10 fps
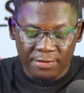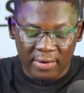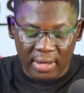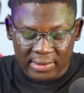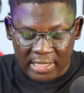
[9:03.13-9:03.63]

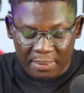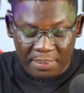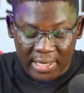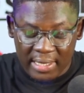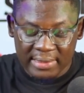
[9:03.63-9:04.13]
fouls and
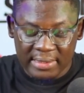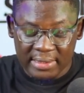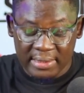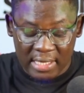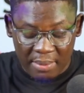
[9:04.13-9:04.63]

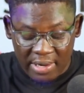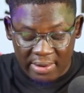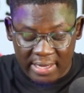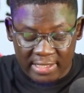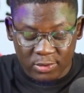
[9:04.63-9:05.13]
penalties. The
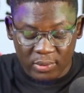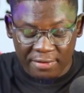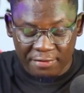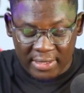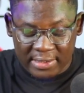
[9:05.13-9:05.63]
Americans
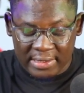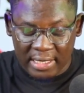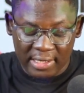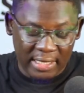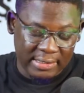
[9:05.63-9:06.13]
were
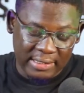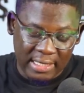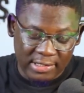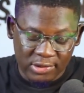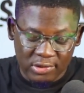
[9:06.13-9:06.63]
faster. Yes,
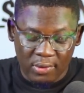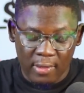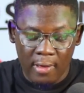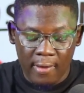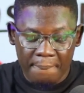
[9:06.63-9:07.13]
that's true.
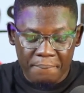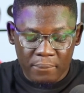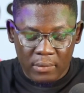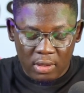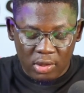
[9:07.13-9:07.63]

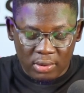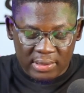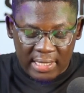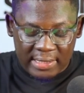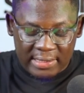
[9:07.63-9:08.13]

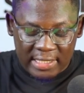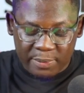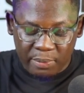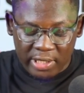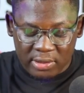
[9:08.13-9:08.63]
Yusta says,
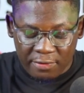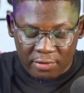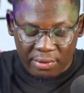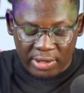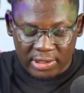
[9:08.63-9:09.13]
point of
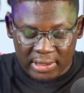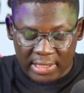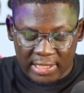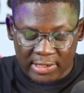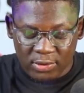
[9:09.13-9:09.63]

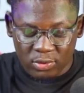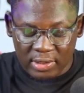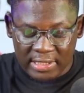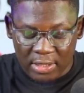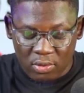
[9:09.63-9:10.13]
correction, he is
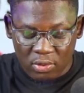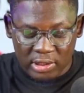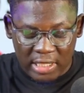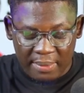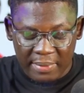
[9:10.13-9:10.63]
not a
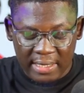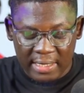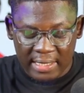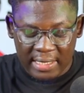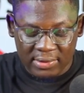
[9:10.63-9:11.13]
coach. I mean,
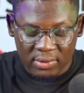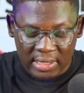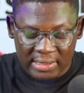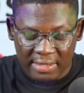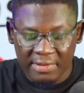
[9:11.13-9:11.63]
he does not
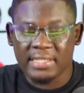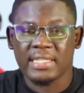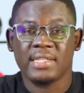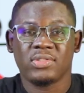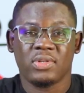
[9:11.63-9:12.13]
deserve the
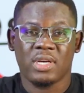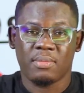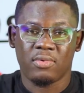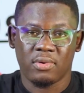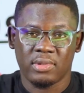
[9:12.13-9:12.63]
title.
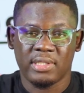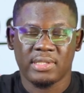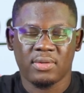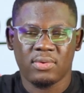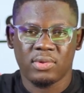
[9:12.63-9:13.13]
Come on,
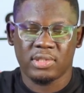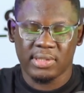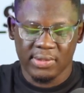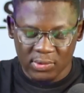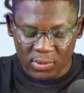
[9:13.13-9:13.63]
he's a coach.
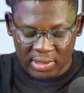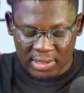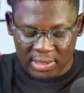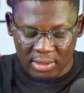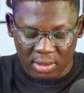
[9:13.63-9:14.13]
He's
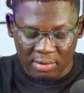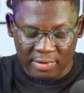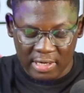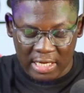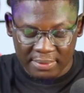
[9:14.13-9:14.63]
coaching a lot of
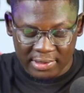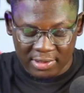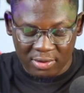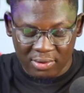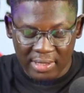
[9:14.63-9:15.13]
clubs, you
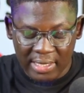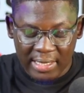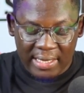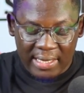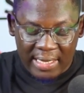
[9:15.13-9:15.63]
know.
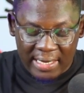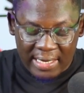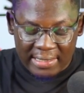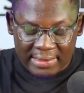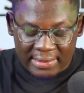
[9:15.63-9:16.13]

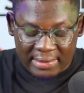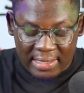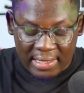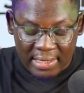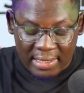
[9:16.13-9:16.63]
Ernest
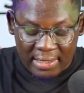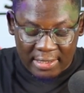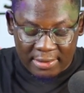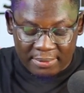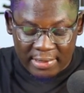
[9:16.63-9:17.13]

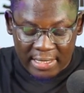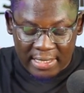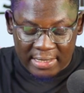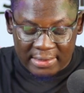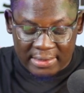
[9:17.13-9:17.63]

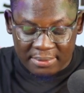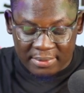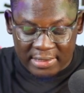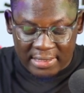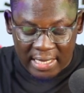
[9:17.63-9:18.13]

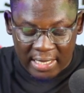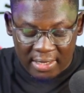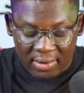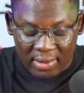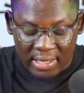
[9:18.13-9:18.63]

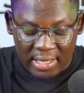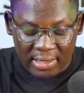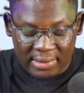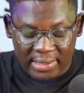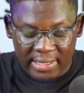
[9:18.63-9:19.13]
Nsai,
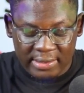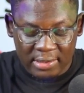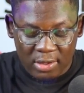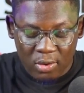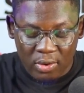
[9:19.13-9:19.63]
okay,
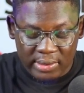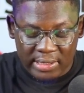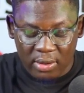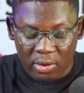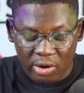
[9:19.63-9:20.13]
says,
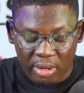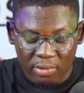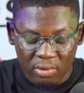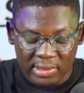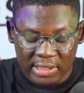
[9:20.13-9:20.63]
what a
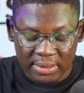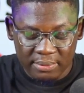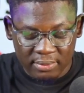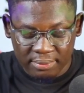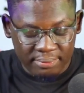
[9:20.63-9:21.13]
horrible
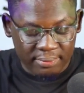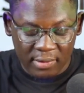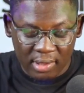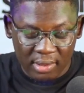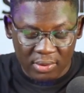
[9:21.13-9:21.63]
team.
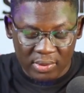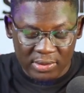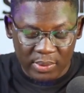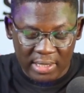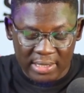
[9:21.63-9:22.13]
It
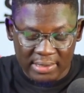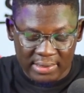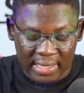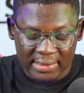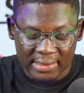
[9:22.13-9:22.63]
was really
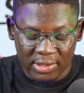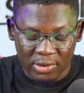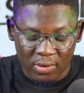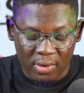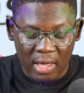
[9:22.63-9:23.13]
disgusting, you
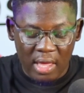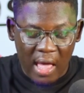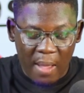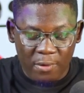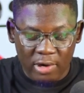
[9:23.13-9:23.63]
know.
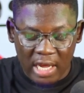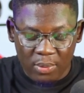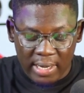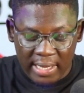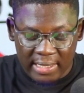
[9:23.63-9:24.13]
Apple
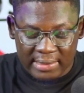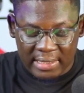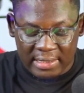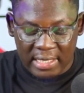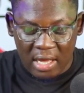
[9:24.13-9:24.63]
Nawa 8
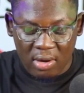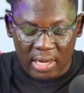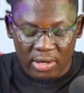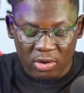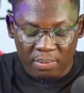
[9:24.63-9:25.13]
says, how
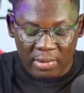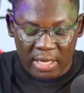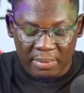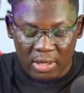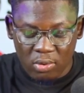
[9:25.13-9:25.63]
can you
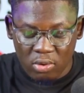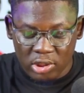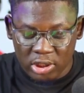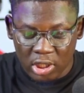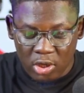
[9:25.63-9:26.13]
blame the
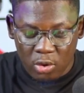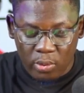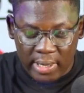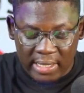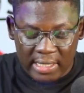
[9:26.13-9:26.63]
coach
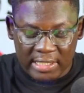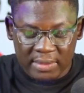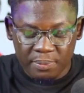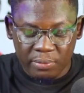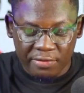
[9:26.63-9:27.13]
when
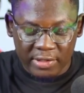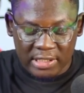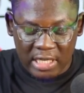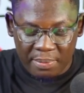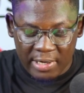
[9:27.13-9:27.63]
these
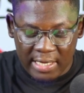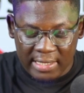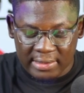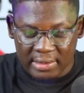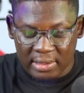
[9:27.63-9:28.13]
professional
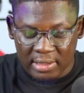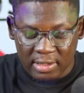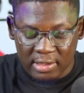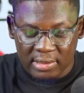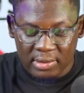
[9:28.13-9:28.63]
players
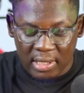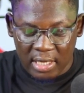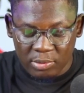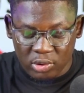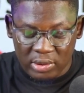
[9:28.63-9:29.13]

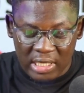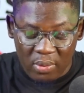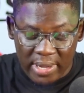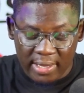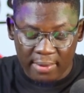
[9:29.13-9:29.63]
didn't do their
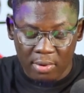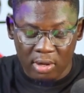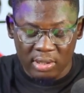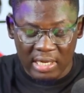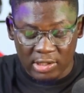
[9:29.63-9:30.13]
work
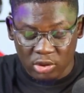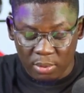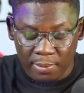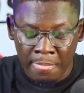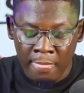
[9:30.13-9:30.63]
or their
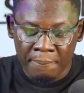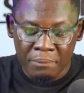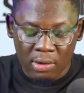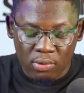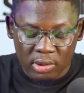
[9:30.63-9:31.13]
job.
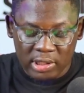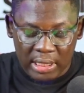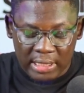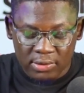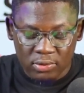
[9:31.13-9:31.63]
The coach
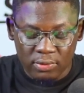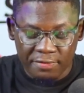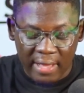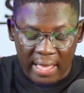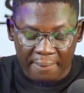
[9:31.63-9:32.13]
needs to
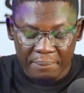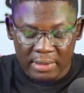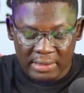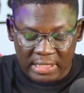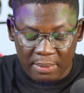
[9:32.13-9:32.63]
fire
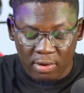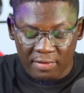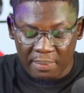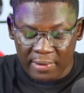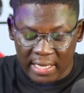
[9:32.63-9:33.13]
some of
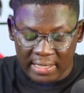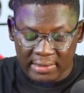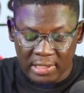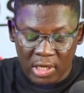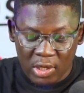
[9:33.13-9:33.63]
the
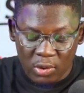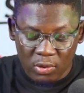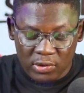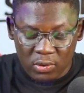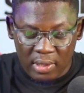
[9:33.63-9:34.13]
players.
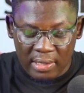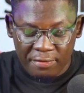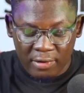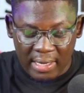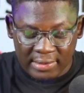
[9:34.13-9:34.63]
Those calling
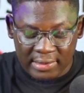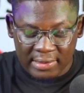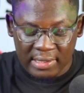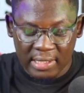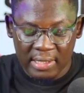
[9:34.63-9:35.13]
for
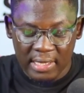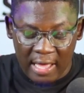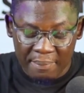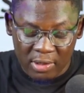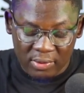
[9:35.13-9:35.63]
Atizigi,
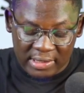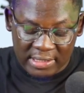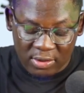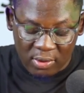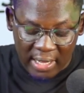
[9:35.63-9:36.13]
Abi will
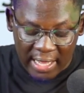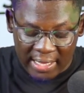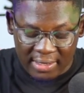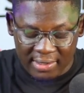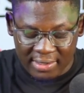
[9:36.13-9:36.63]
see your
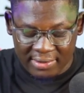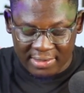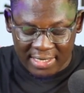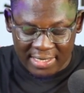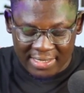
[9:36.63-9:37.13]
eye. Hey,
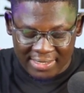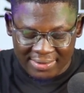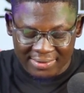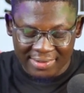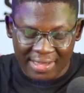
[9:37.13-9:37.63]
Charlie,
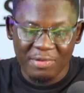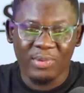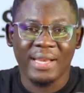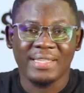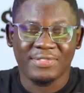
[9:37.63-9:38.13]

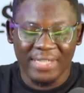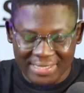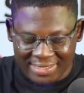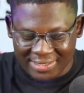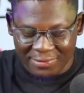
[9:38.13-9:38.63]
everyone is
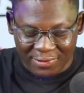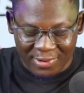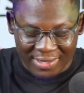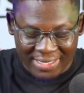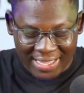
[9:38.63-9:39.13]
fighting
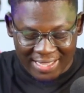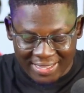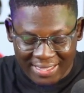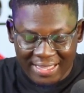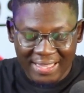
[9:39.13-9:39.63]
for
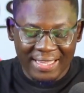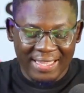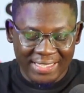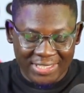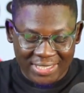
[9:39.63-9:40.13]
their
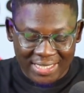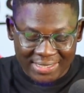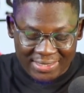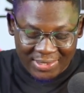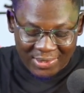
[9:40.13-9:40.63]

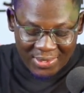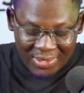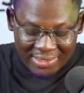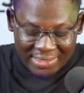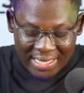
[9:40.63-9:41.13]
interest.
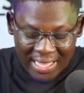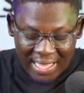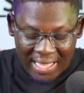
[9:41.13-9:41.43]
Oscar